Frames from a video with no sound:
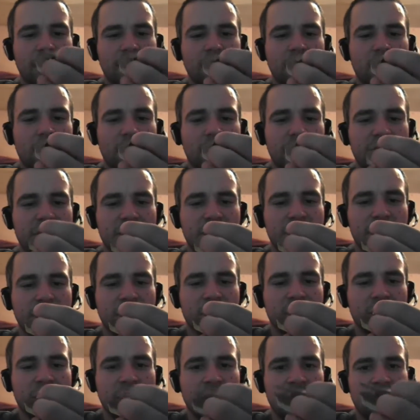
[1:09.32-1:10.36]
to my
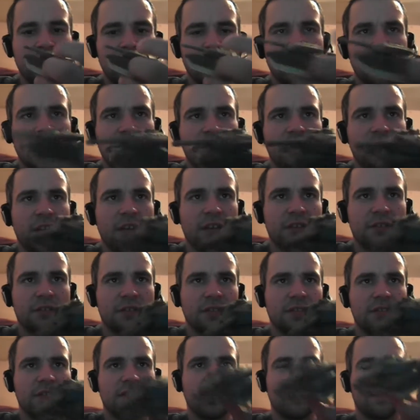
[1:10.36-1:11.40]
knowledge,
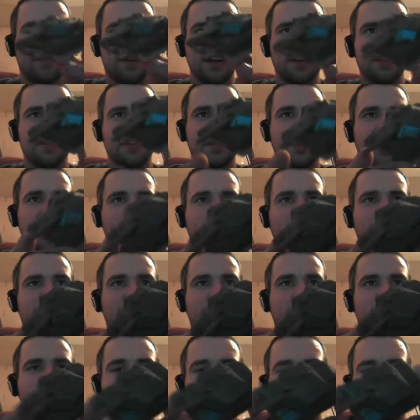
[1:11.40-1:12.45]
Guzzle never actually
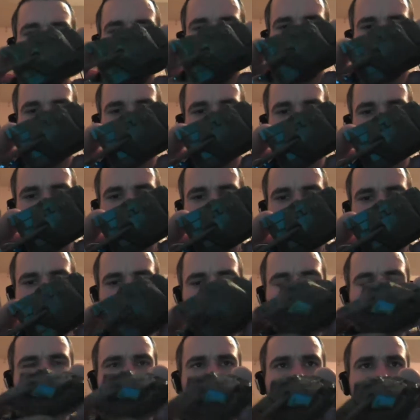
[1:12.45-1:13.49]
came with an Autobot
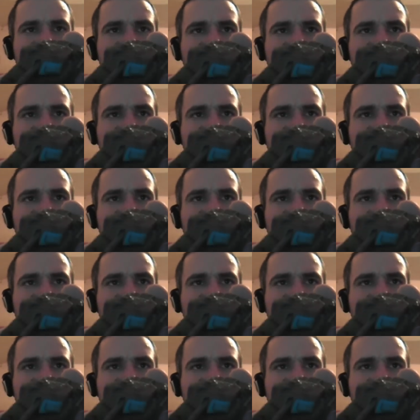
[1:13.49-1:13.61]
insignia.